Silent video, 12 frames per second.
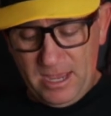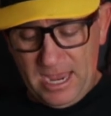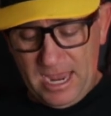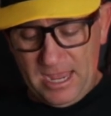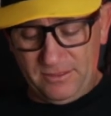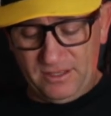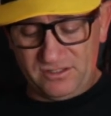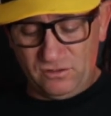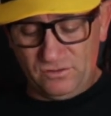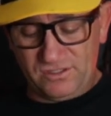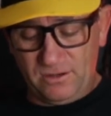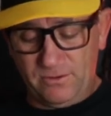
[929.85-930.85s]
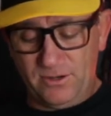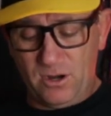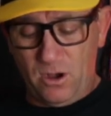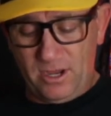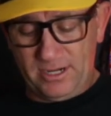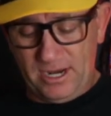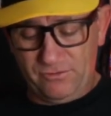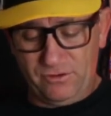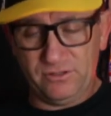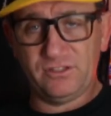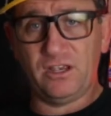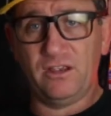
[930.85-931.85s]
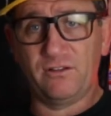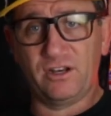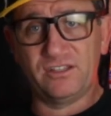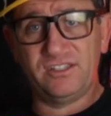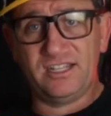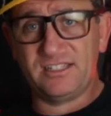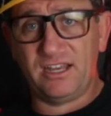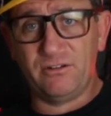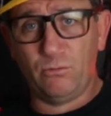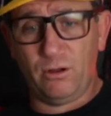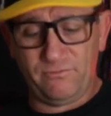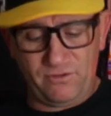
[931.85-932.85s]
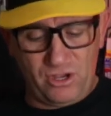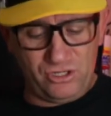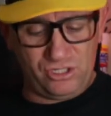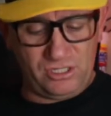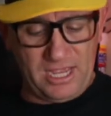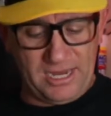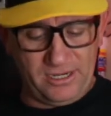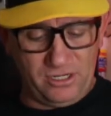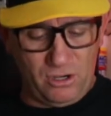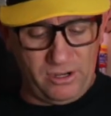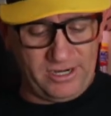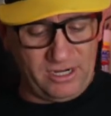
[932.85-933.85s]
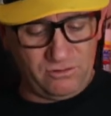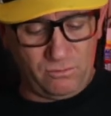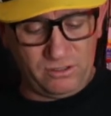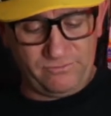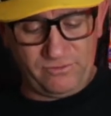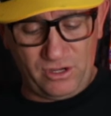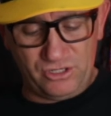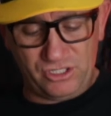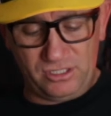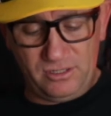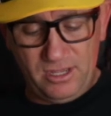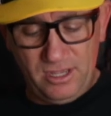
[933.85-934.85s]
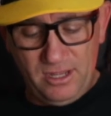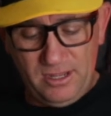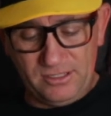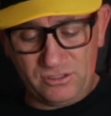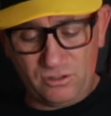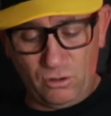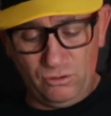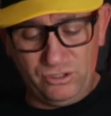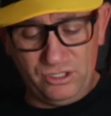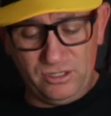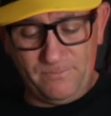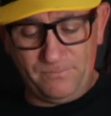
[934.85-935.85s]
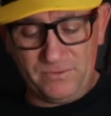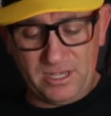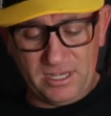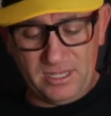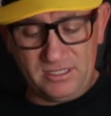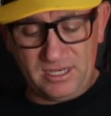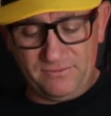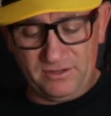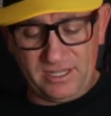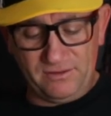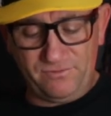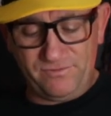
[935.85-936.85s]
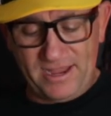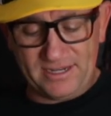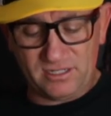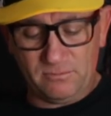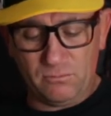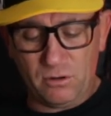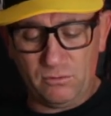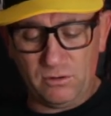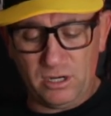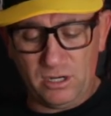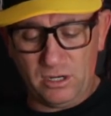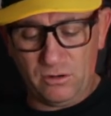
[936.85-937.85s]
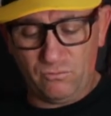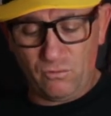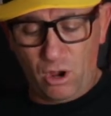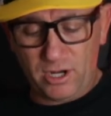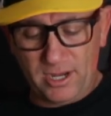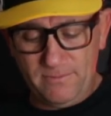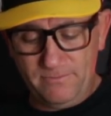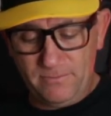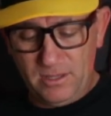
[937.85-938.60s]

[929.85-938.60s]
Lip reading: and there's also a 900. So you've got a 600 watt version and a 900 watt version. It's called the Devilliet Phantom Rocker,